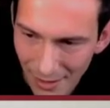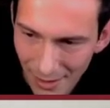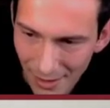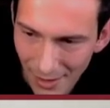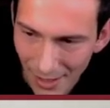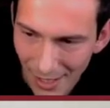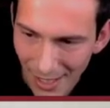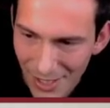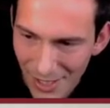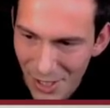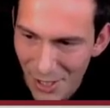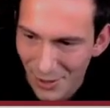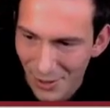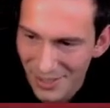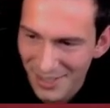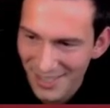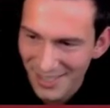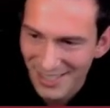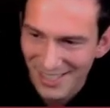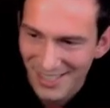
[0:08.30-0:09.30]
I
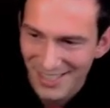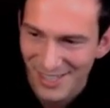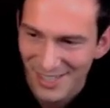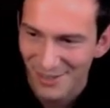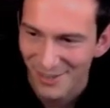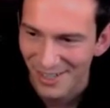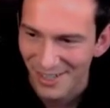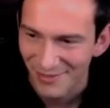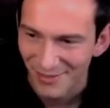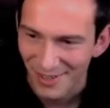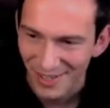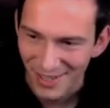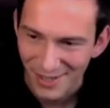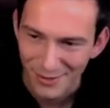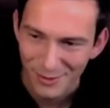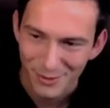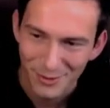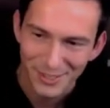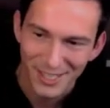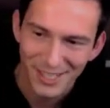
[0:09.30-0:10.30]
joined the Discord. Am I
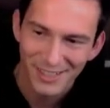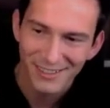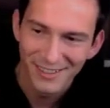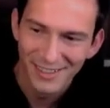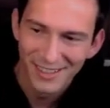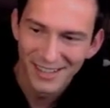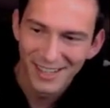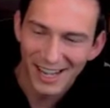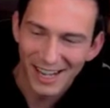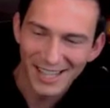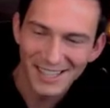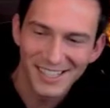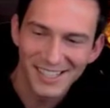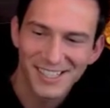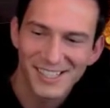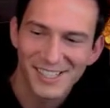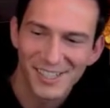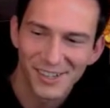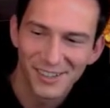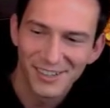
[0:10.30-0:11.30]
cool now? I think
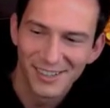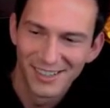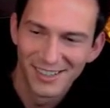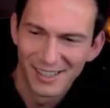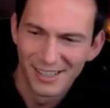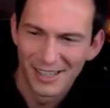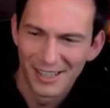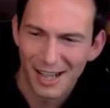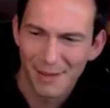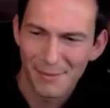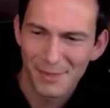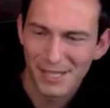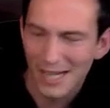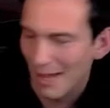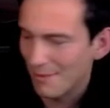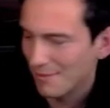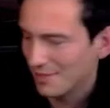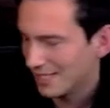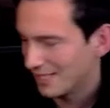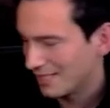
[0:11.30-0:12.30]
so. I mean,
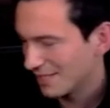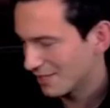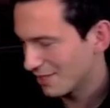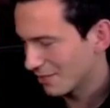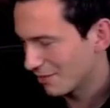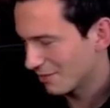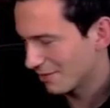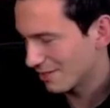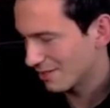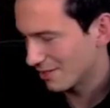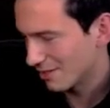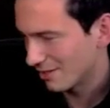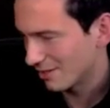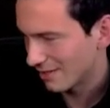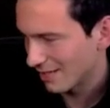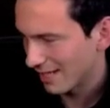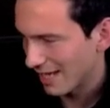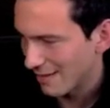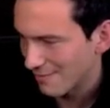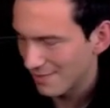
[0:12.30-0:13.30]
I'm in the Discord, so
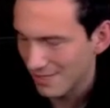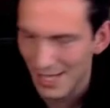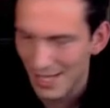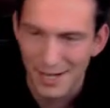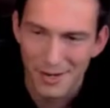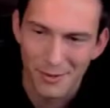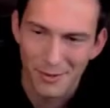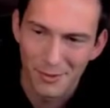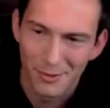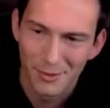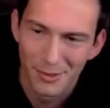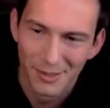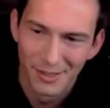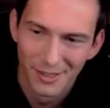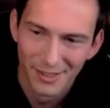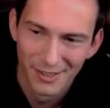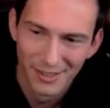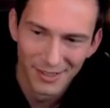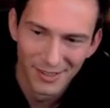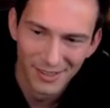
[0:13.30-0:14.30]
it can't be that cool.
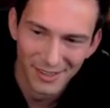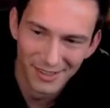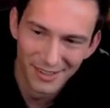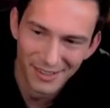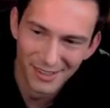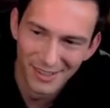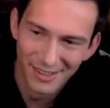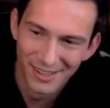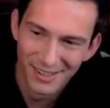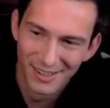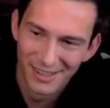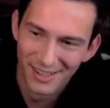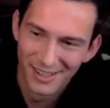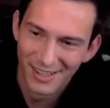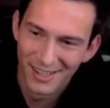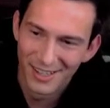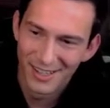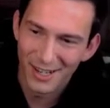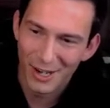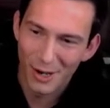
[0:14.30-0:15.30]

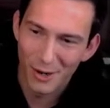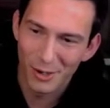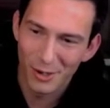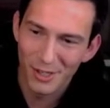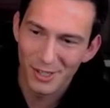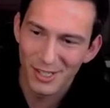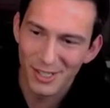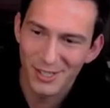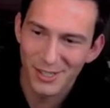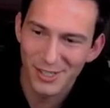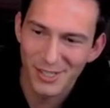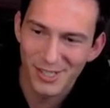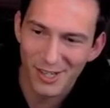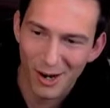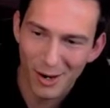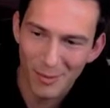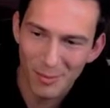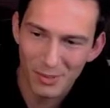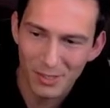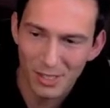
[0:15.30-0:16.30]
Ogre cures
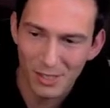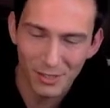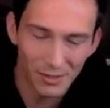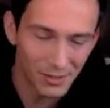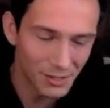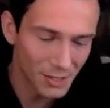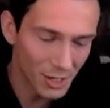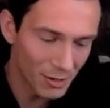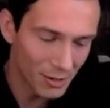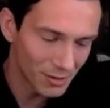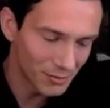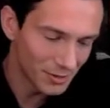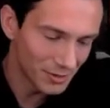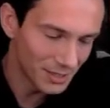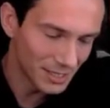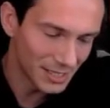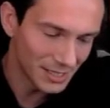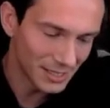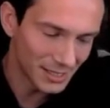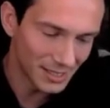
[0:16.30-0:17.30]
carpal tunnel. Yo, it
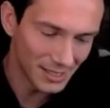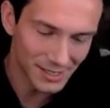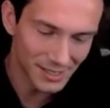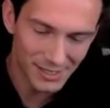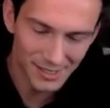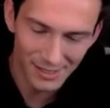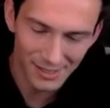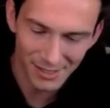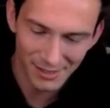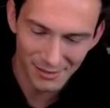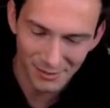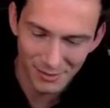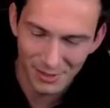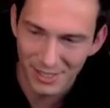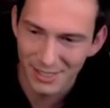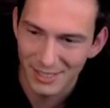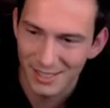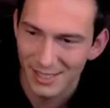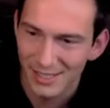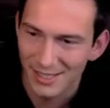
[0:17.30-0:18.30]
really does. It really
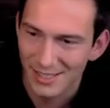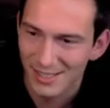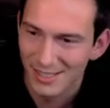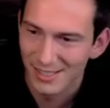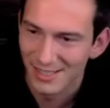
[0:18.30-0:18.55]
does.